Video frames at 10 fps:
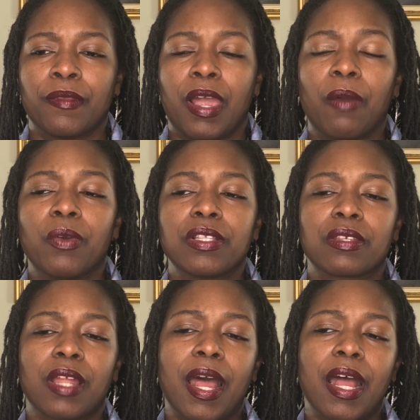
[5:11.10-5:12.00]
I went
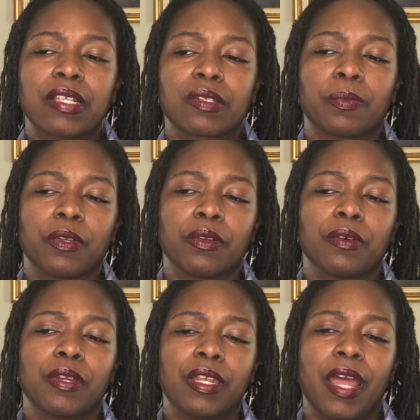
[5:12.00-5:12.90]
to the
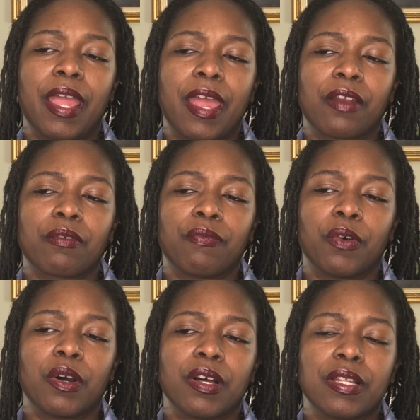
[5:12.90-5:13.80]
hospital in Niagara
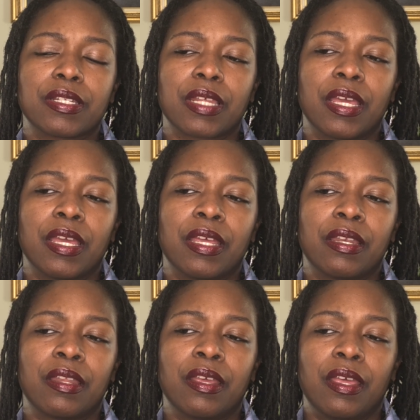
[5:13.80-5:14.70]
Falls,
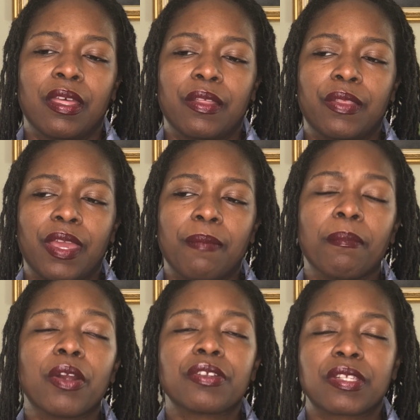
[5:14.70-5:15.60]
and they
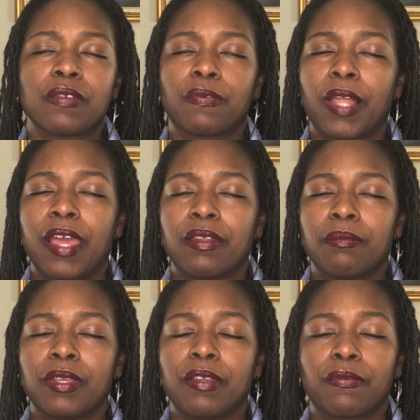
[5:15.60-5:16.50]
mercy flighted
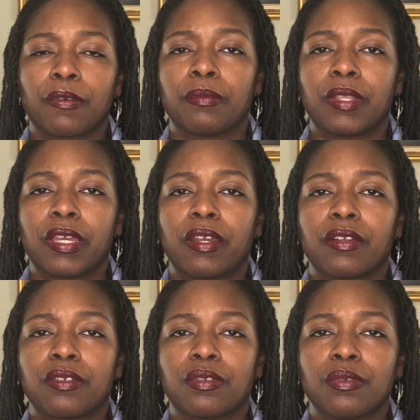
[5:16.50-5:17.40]
me from
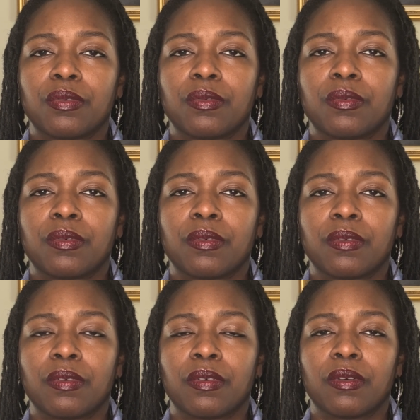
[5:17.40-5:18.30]
there to
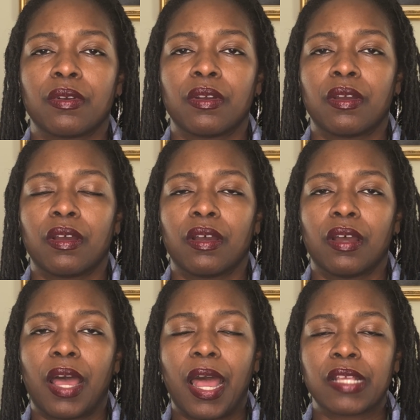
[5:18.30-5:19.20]

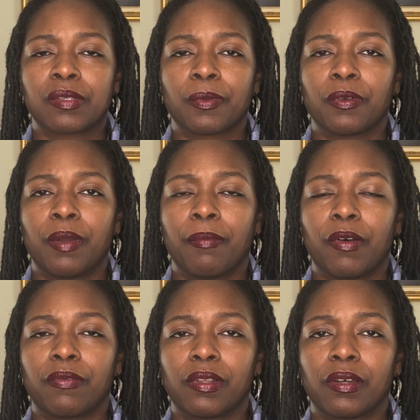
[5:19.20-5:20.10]
a hospital in
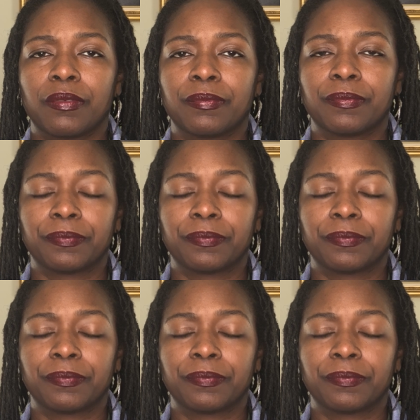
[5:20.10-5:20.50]
Buffalo.